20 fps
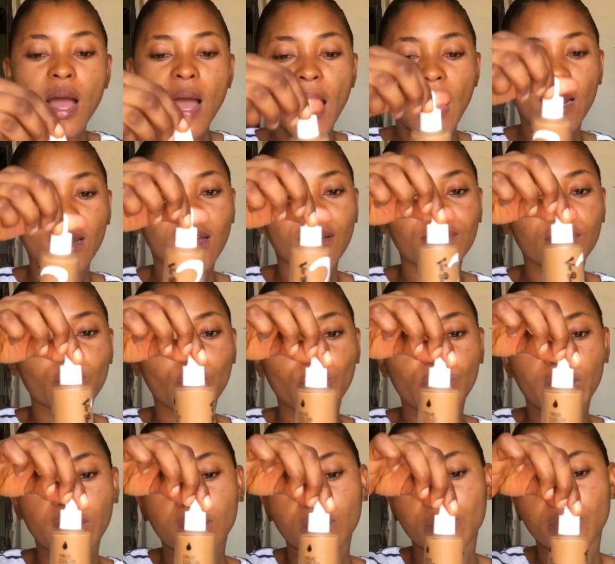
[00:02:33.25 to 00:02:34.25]
I love the
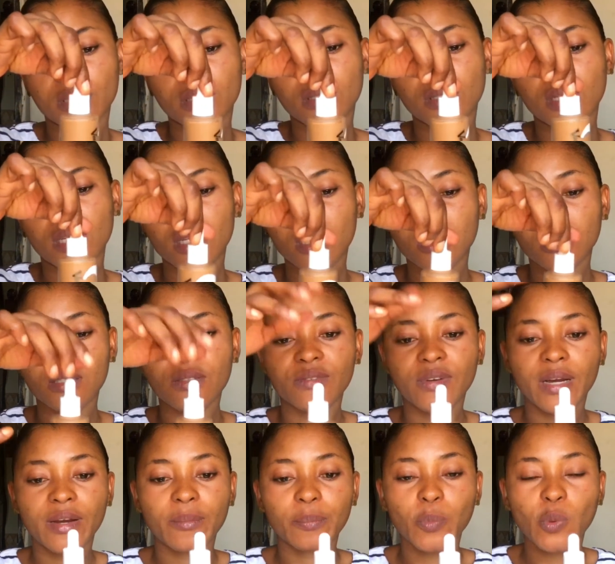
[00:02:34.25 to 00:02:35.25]
way the bottle is. It's
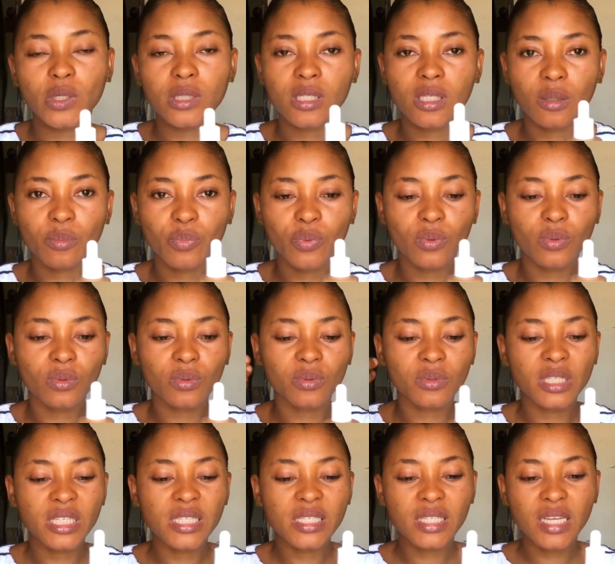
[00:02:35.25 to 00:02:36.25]
very portable,
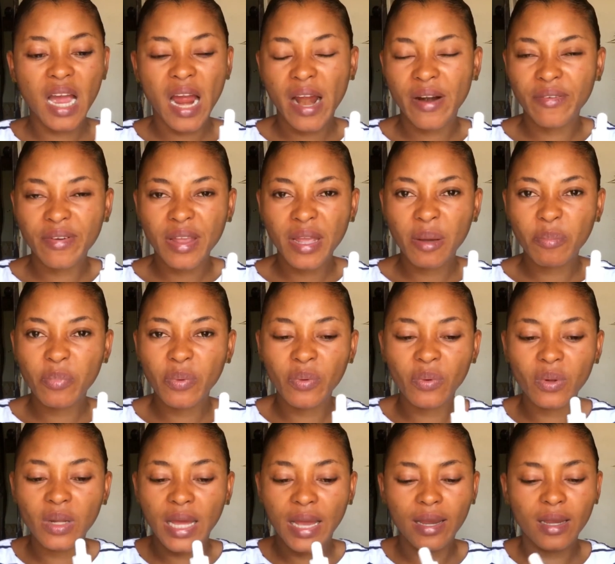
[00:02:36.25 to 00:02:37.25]
it's
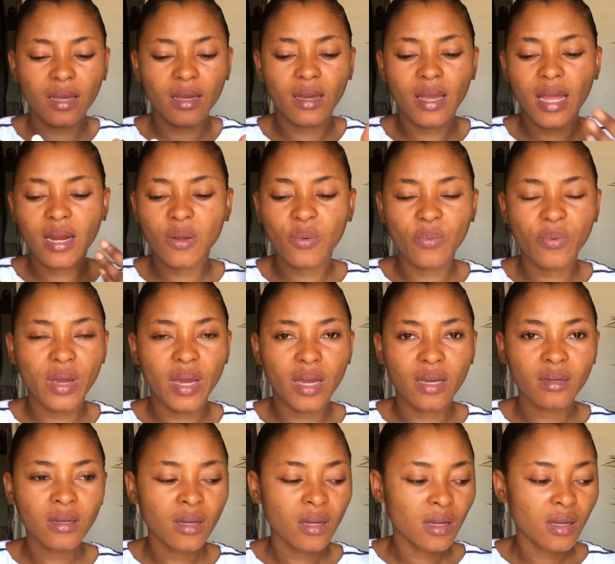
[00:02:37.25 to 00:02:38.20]
carryable, like anywhere.